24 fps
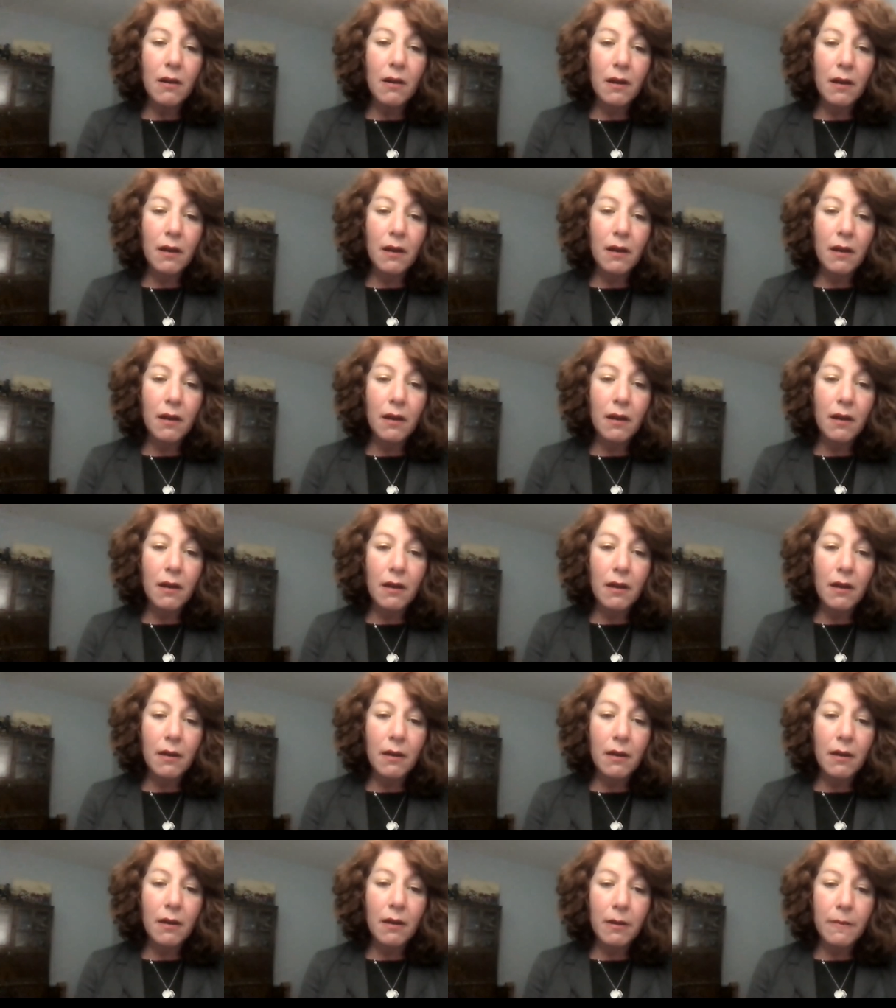unfortunate as
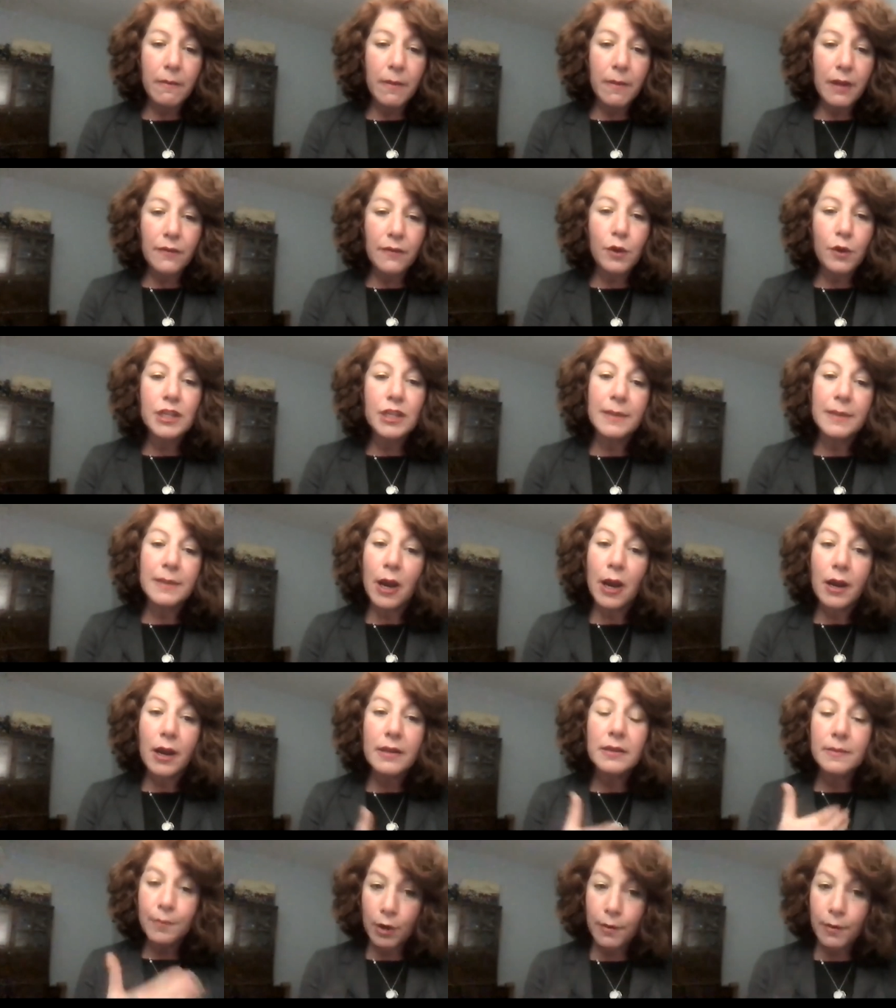Americans,
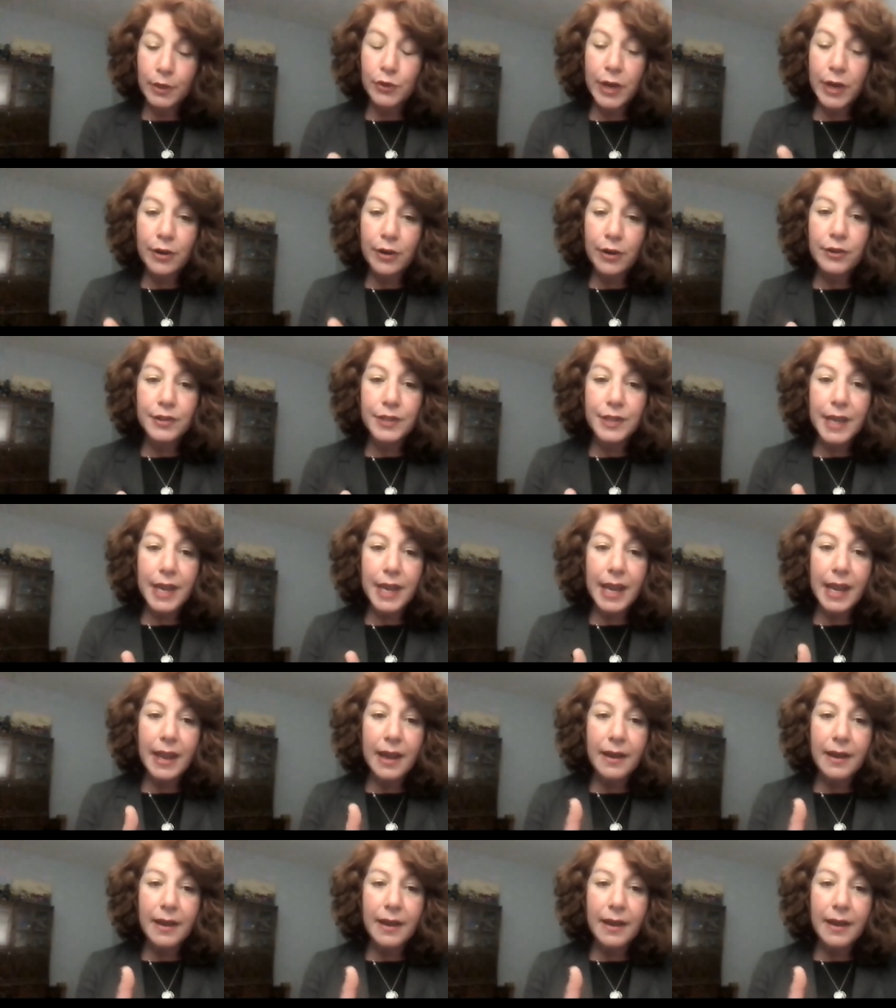perpetrators, and